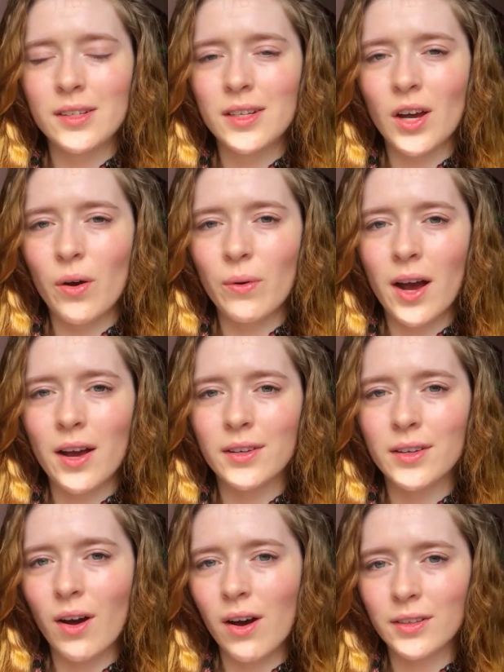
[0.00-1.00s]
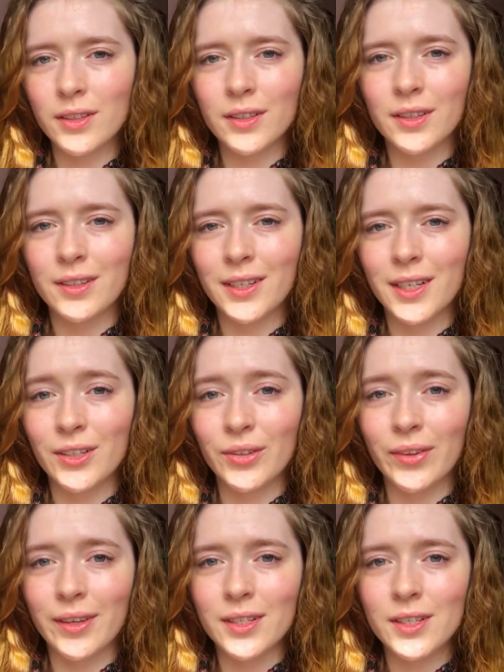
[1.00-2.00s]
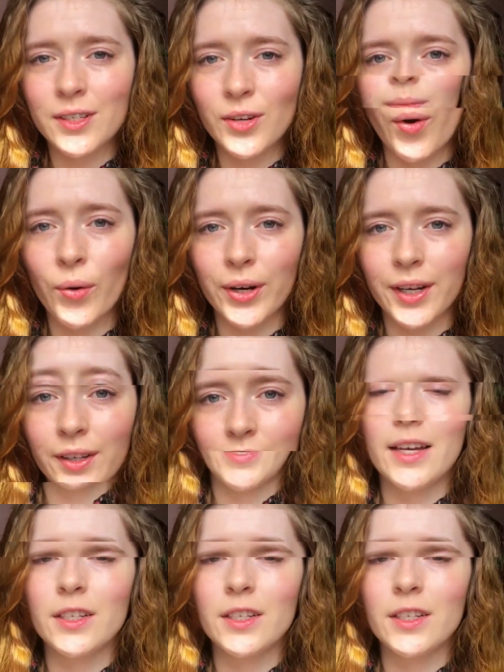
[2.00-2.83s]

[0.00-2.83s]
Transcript: so I got into this story.